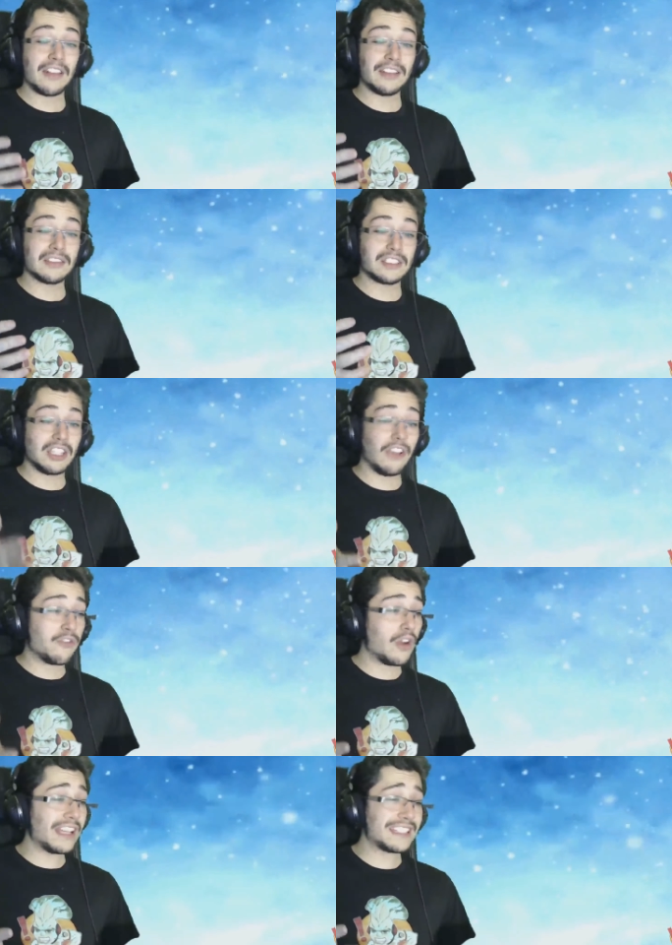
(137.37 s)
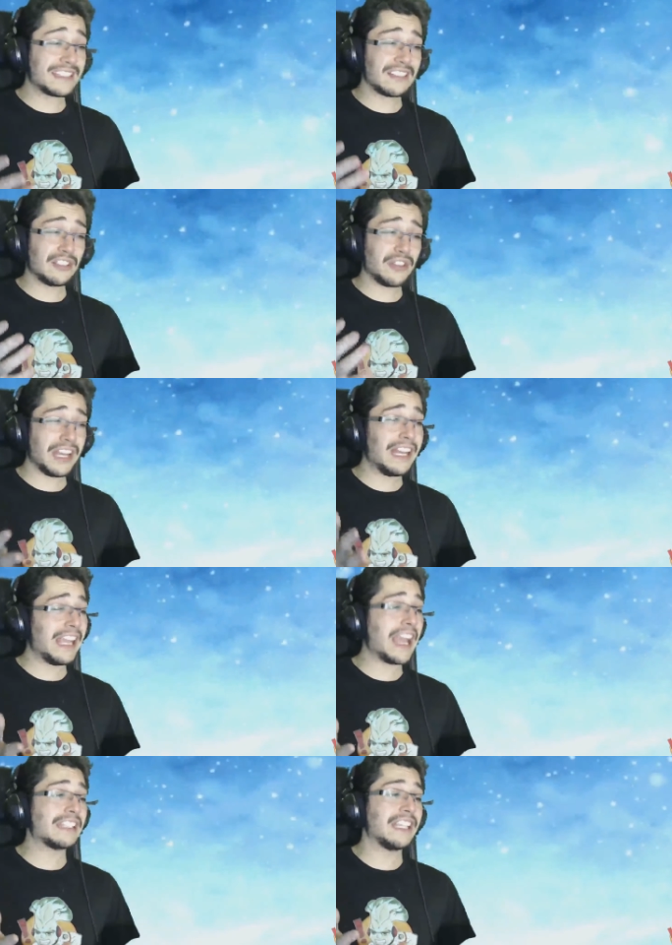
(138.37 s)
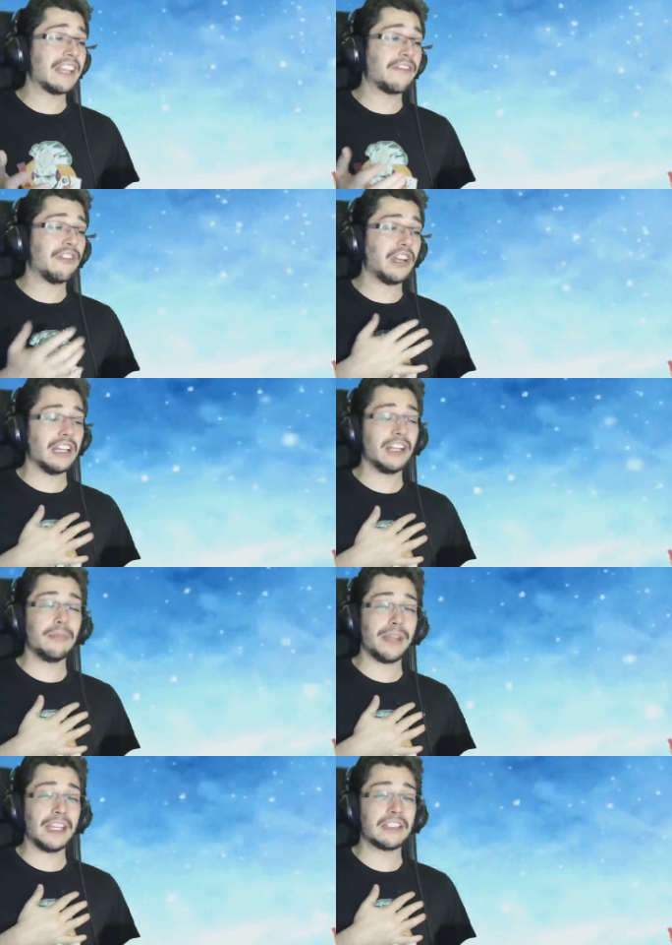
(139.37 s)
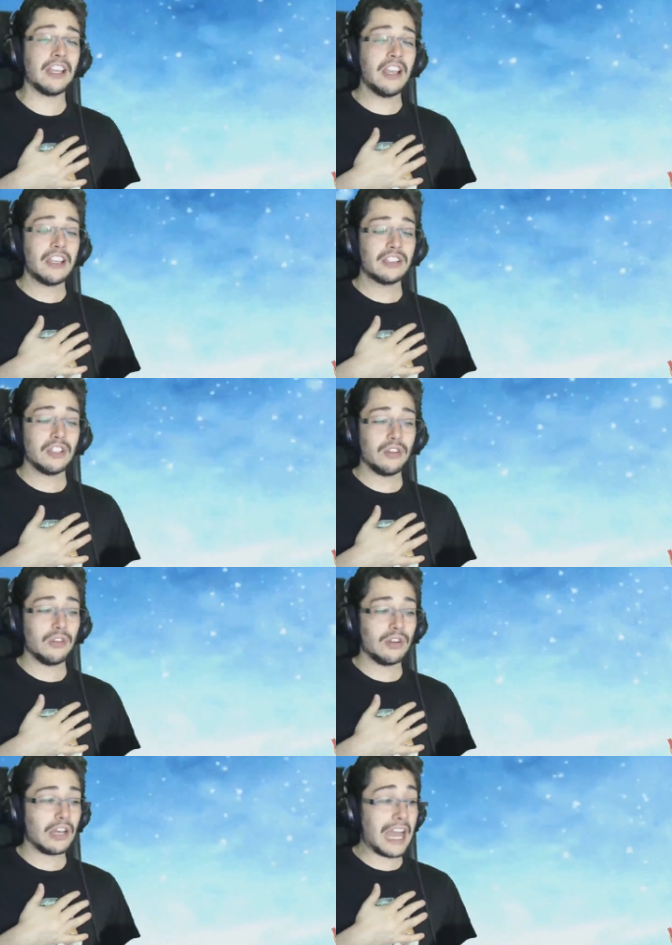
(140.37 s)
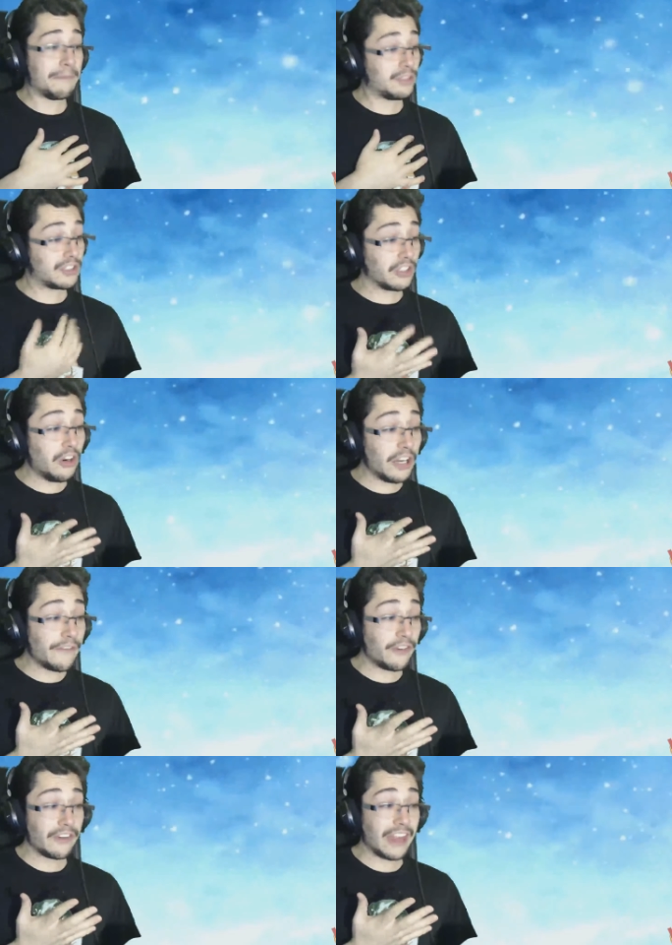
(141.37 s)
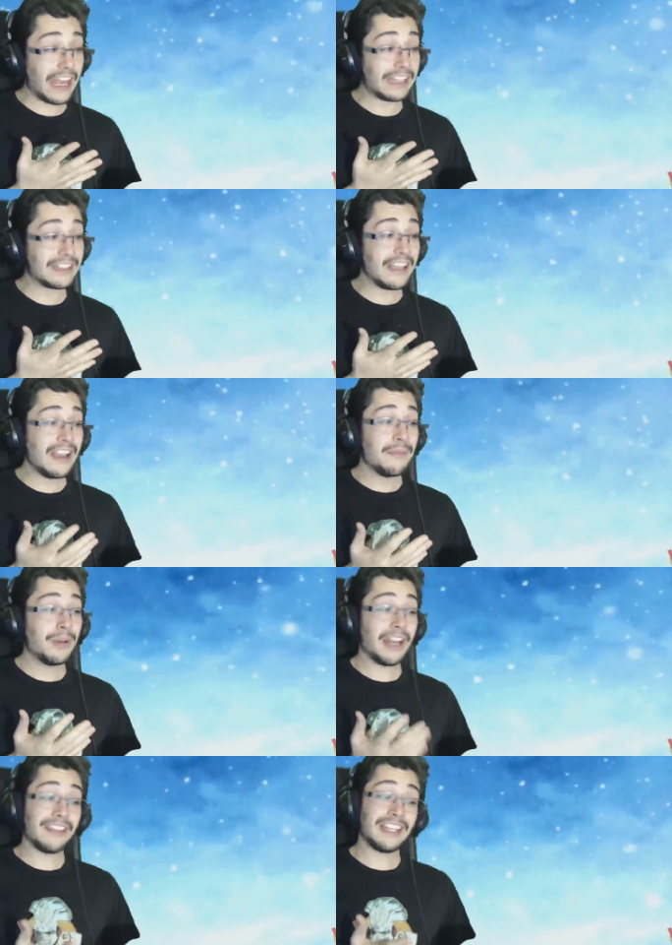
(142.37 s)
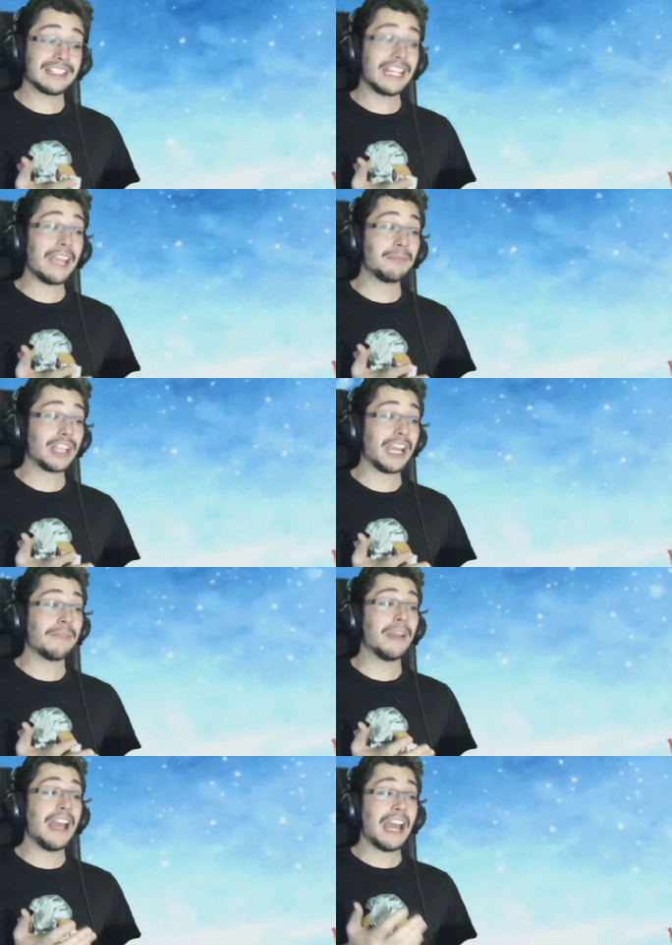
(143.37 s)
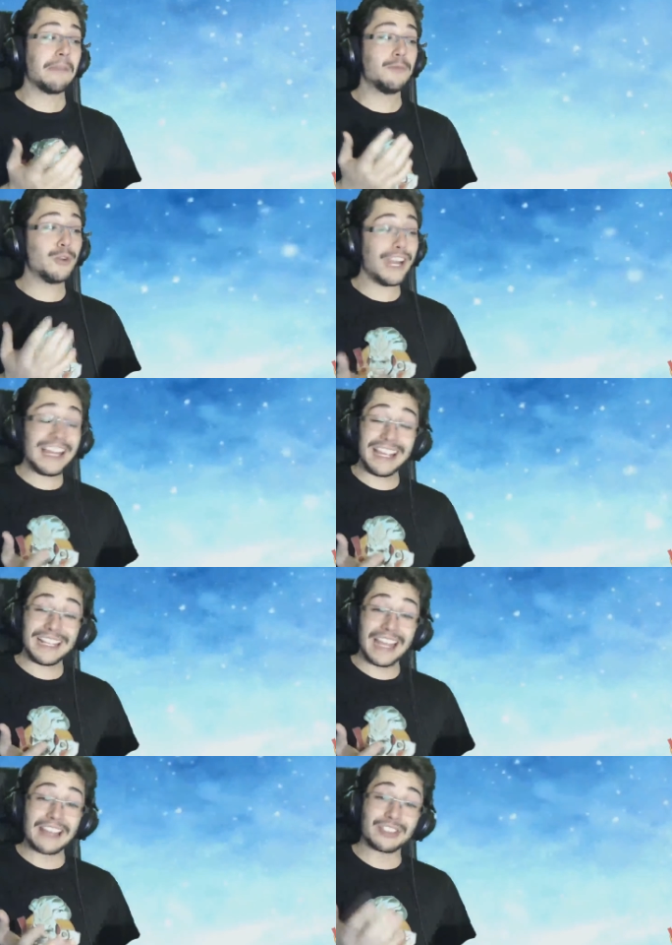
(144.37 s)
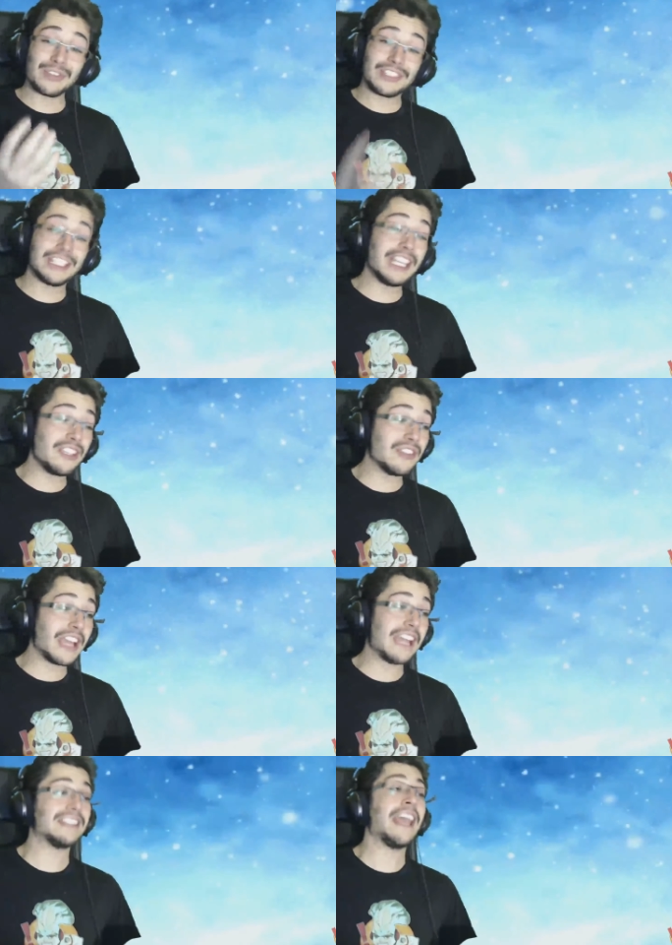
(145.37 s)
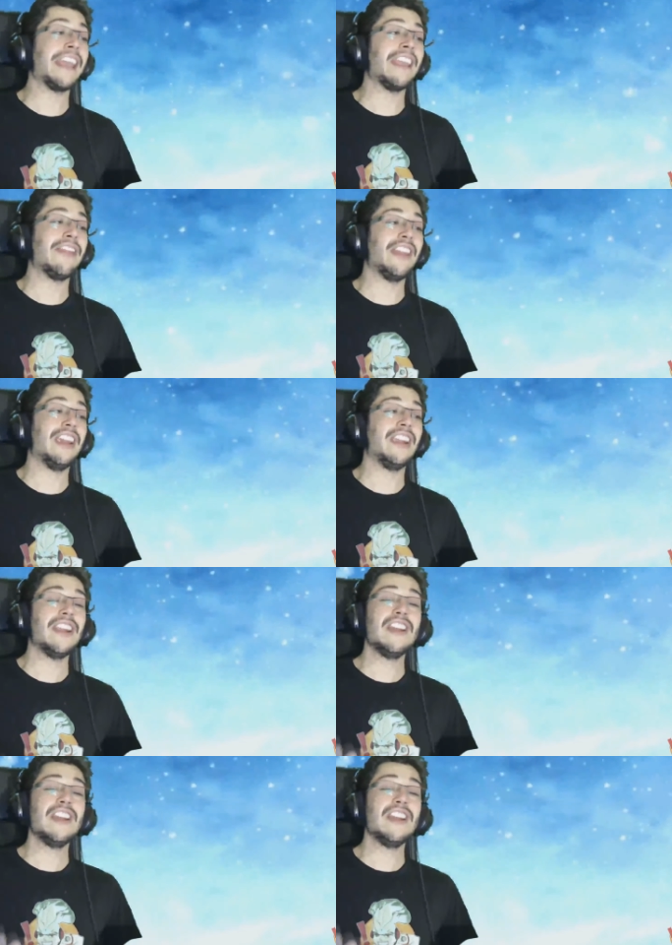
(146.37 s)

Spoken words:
stuff was really hectic for a little bit. So I'm sorry for that. But at the same time, I'm really glad to see you guys hanging there,